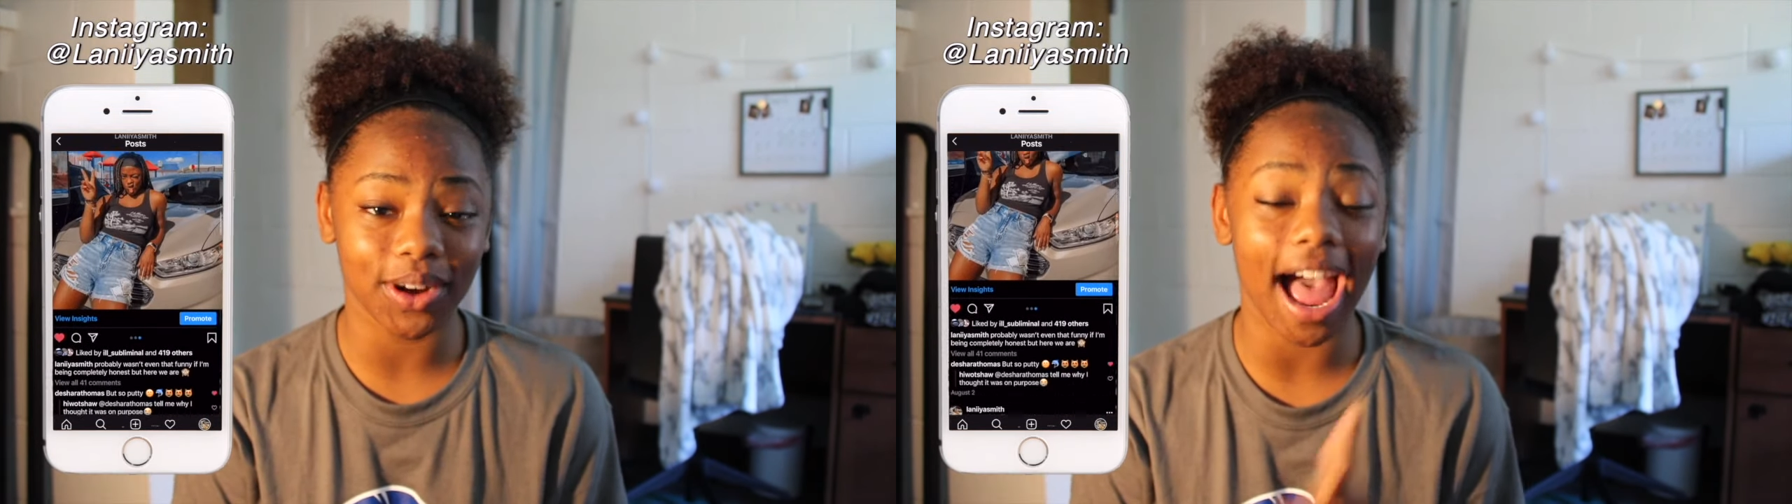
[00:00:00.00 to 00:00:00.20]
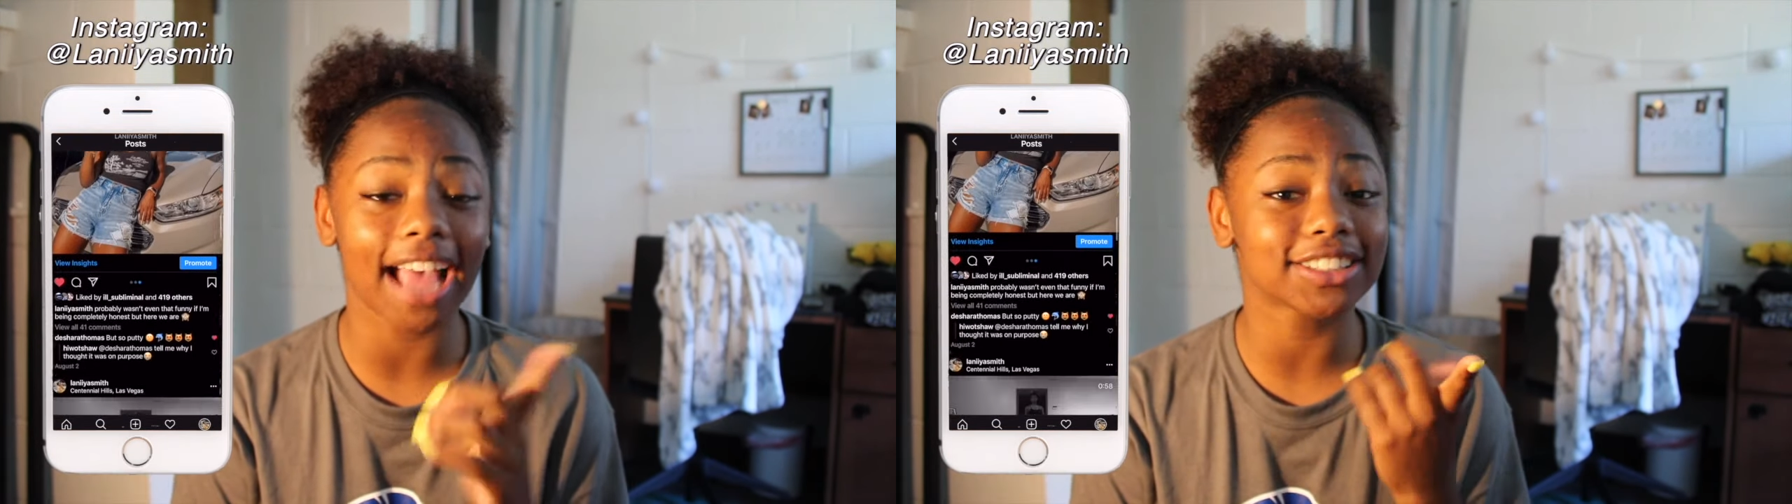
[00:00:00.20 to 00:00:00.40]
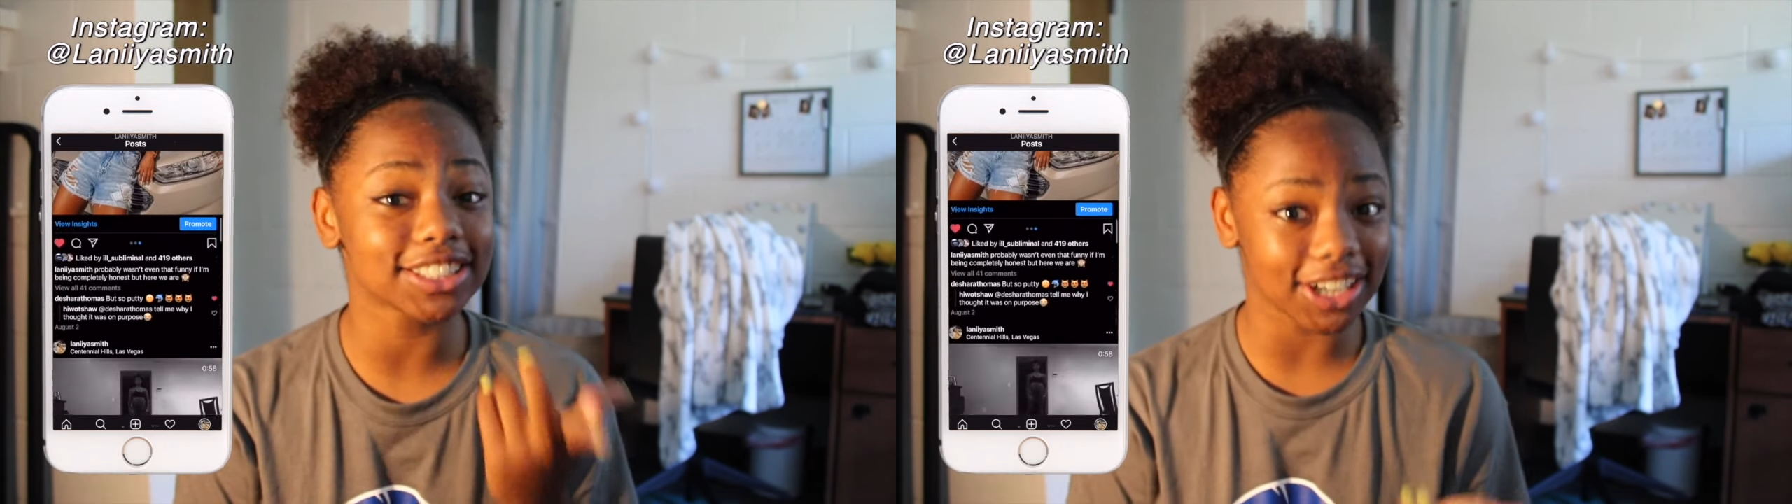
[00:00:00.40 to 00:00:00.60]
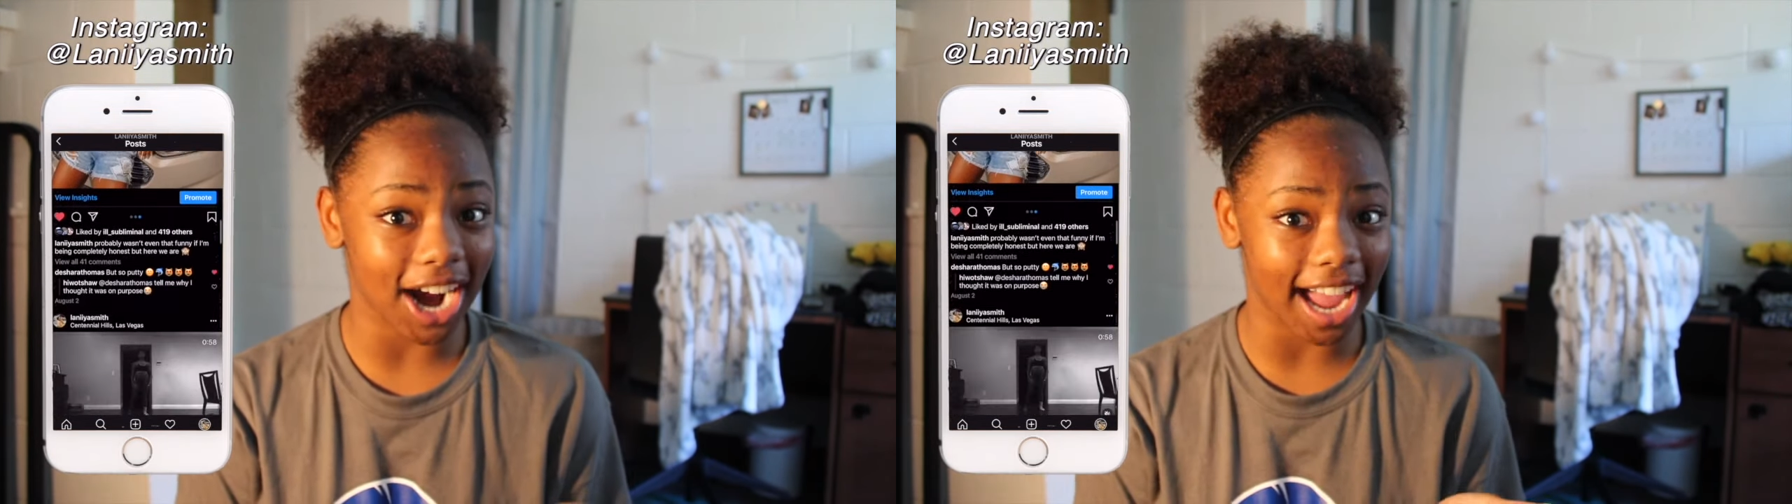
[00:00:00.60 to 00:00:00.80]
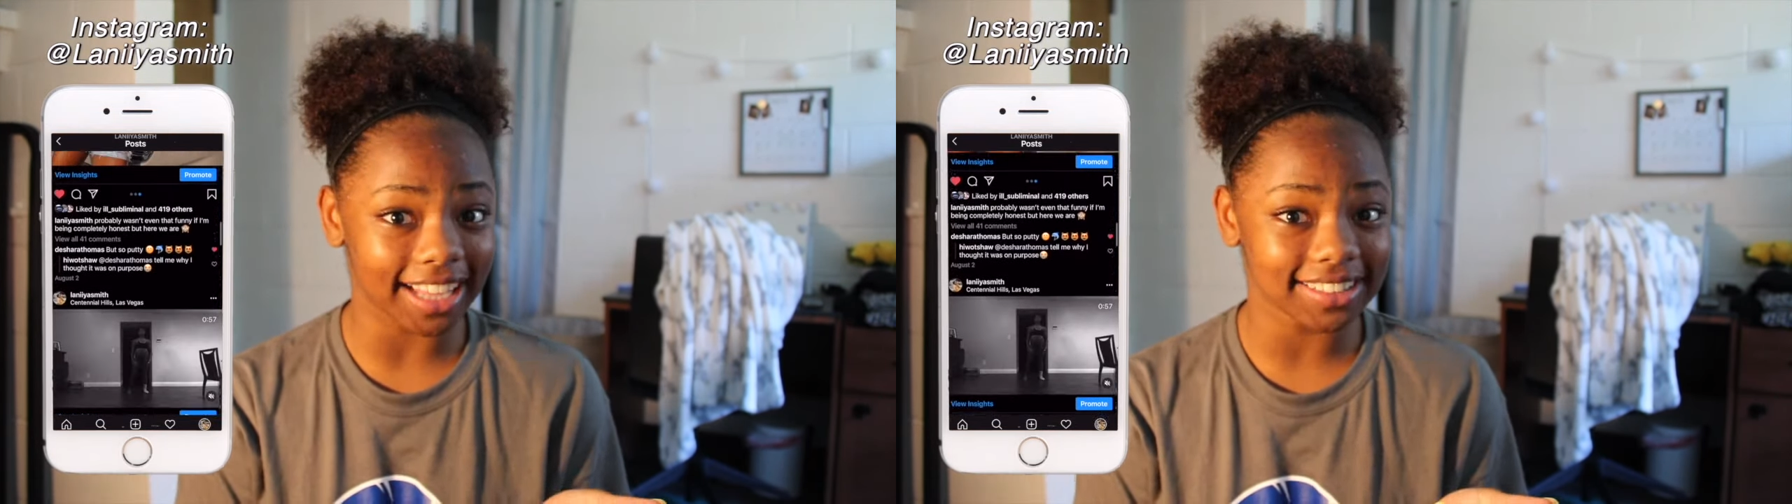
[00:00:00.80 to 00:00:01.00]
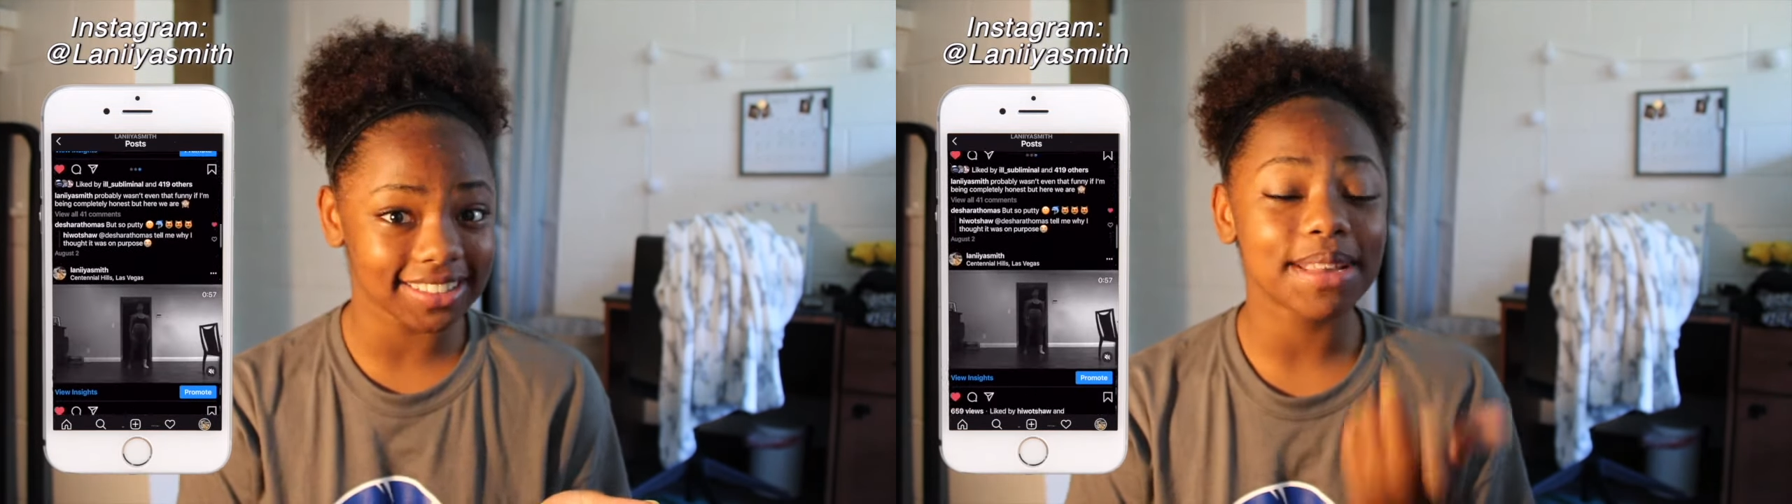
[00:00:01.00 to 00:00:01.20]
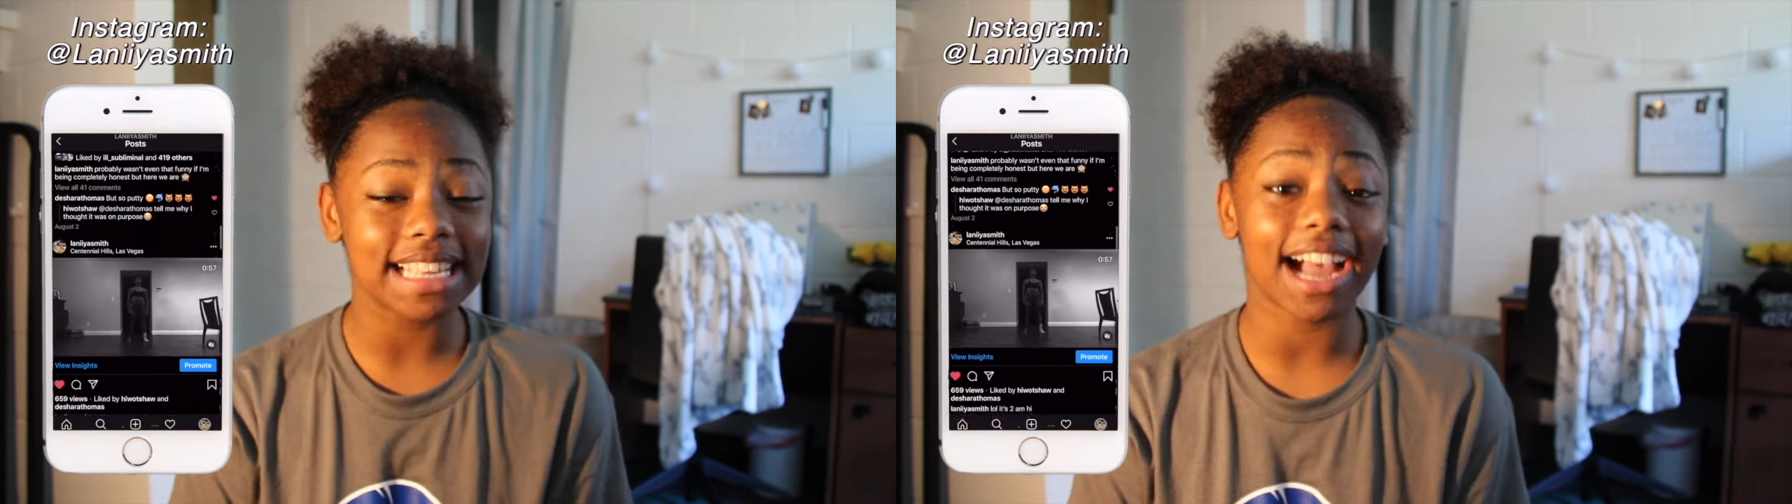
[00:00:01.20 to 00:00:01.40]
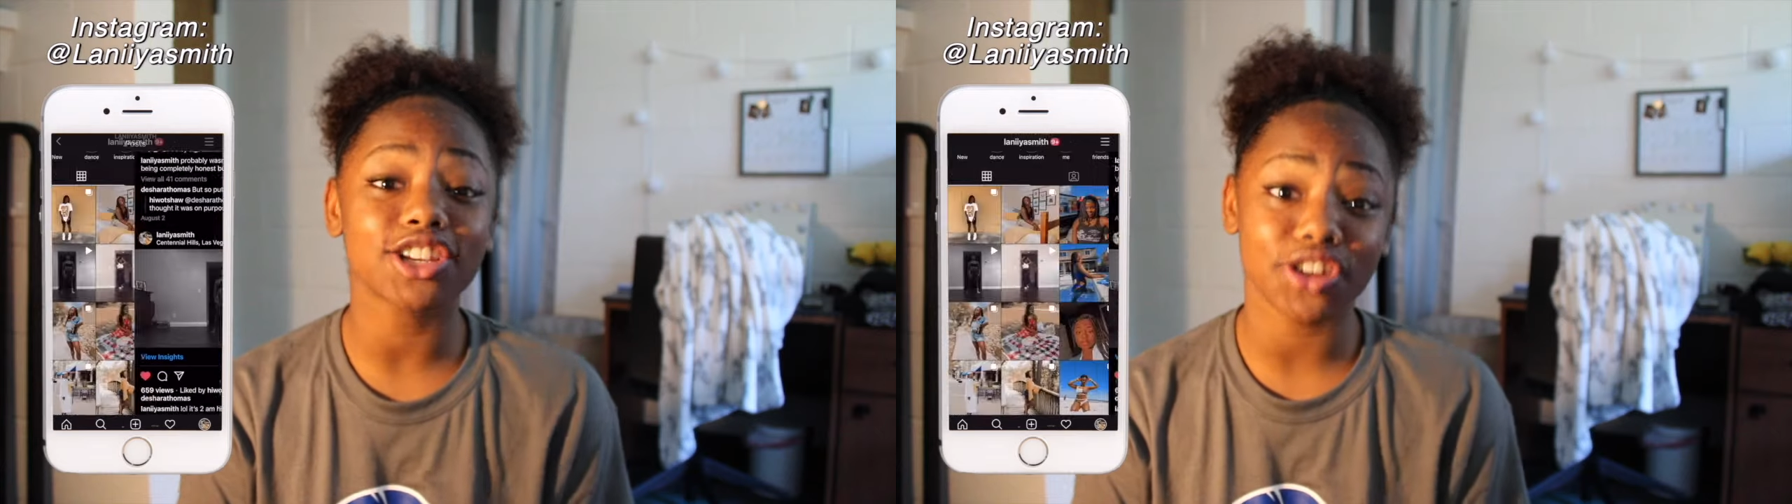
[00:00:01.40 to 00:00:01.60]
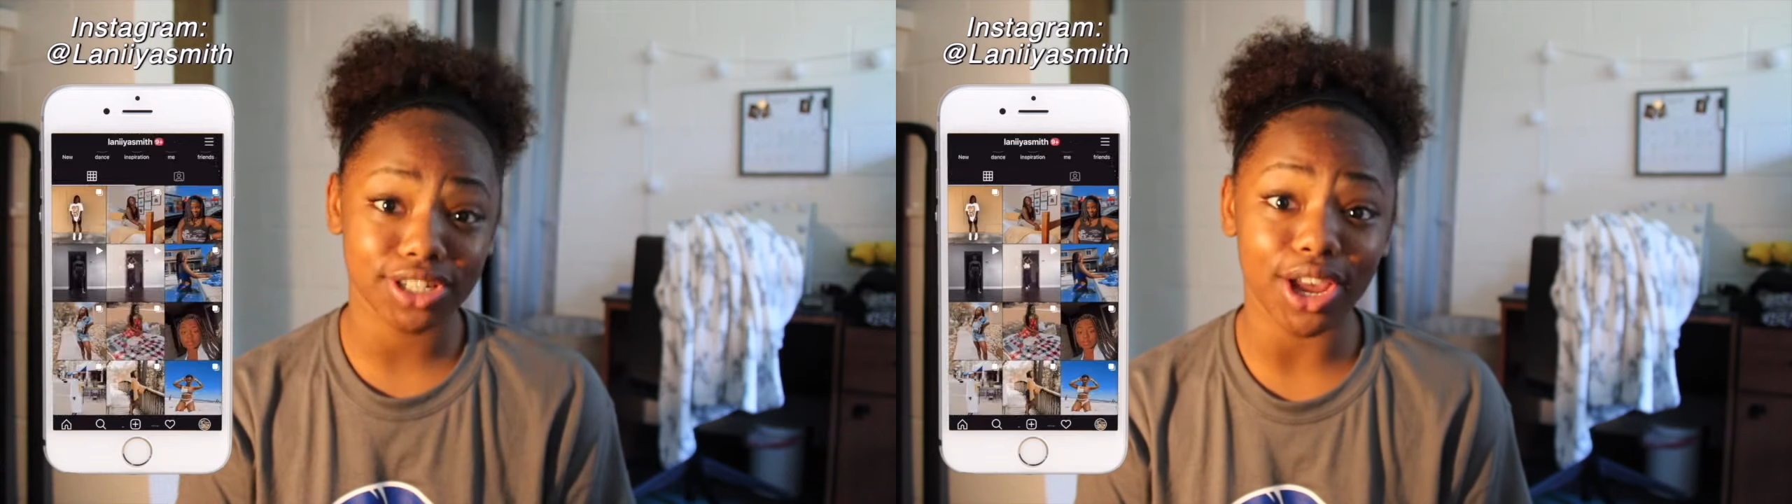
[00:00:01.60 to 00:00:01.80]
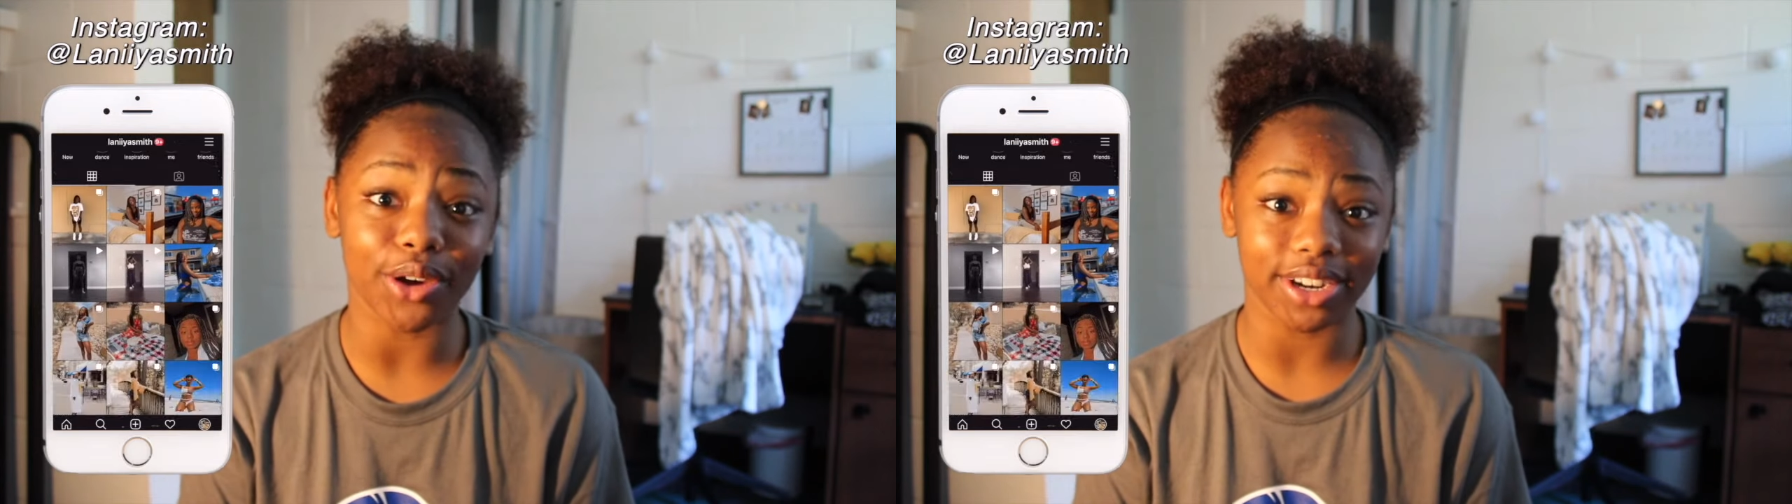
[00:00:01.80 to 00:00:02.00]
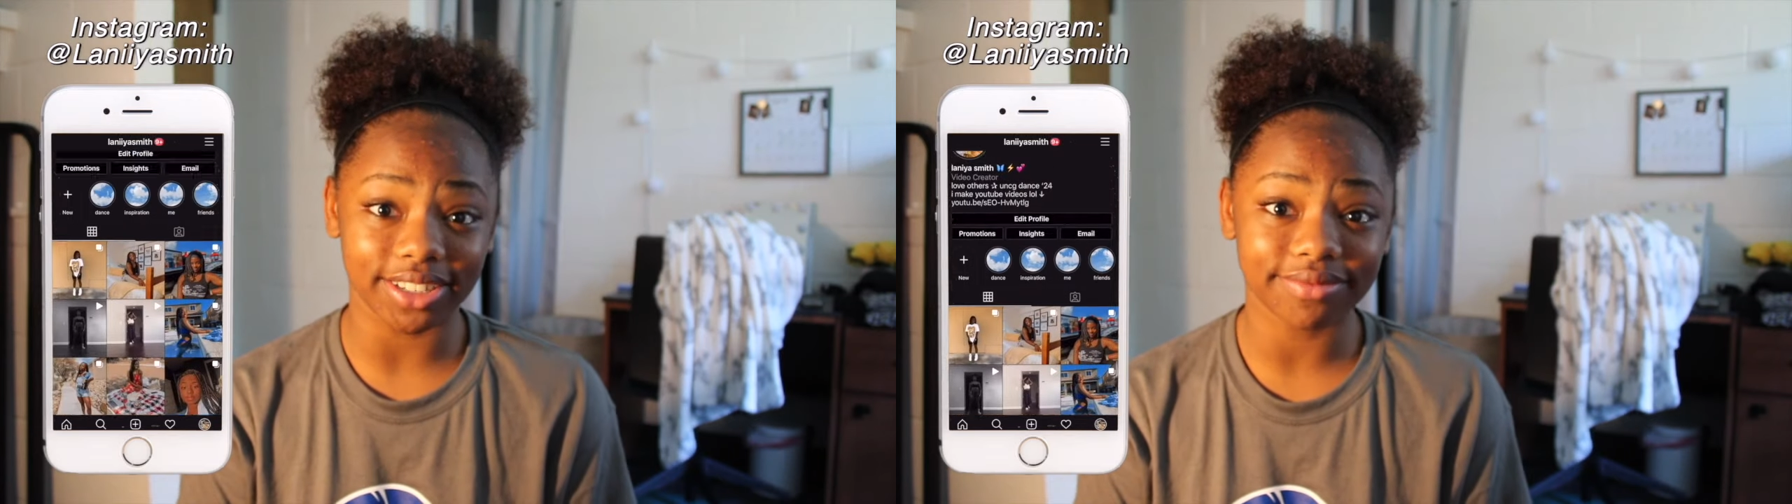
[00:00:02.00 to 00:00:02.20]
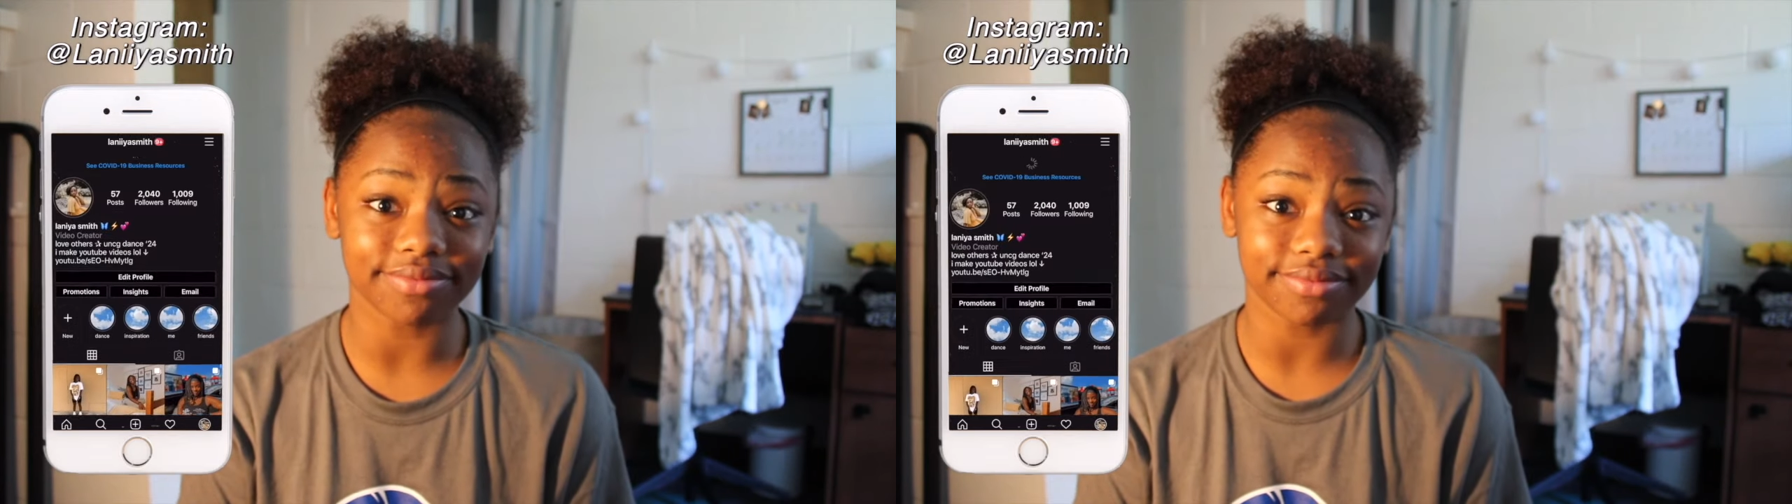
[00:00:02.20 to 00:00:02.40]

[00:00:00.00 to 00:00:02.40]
I actually cried because I got dress coded.